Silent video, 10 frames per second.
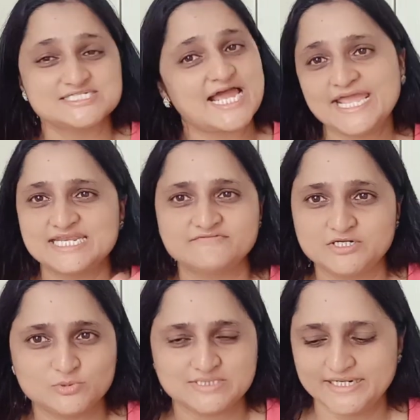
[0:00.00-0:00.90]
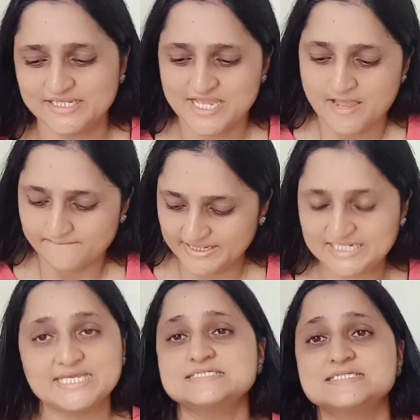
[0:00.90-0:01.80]
I never do that. But
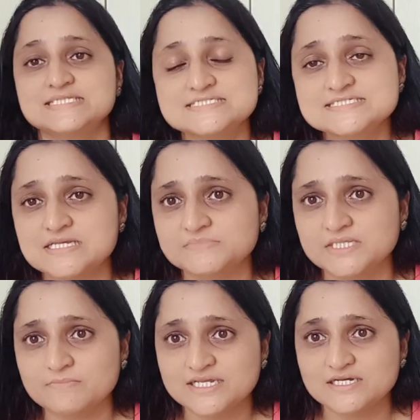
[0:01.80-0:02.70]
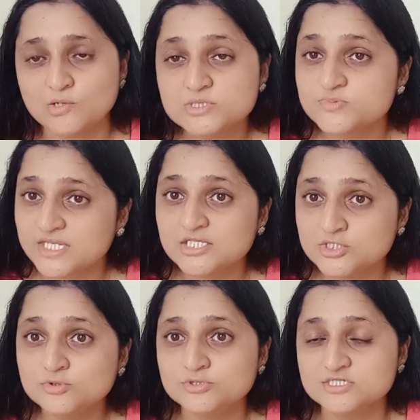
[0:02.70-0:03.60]
yes, this is something my girl was very
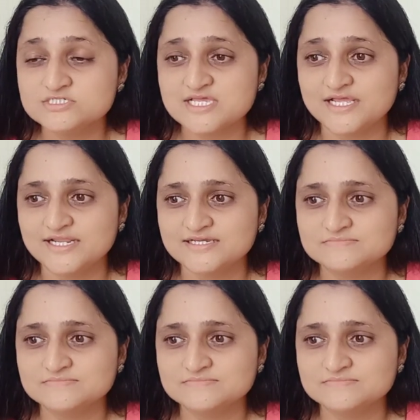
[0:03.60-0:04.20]
curious, and like,